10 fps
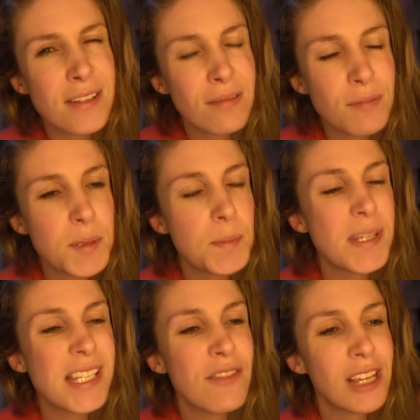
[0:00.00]
It's not
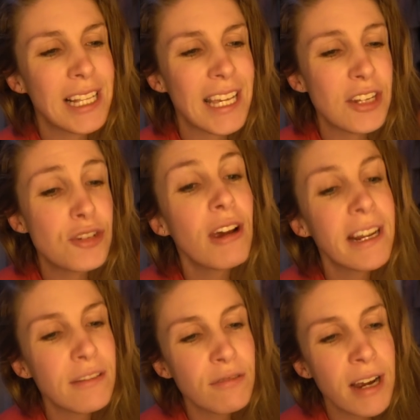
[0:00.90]
specifically a
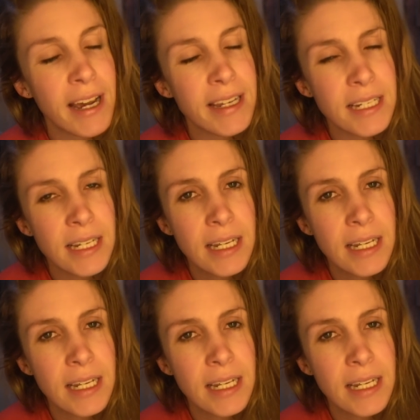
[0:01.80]
training ride,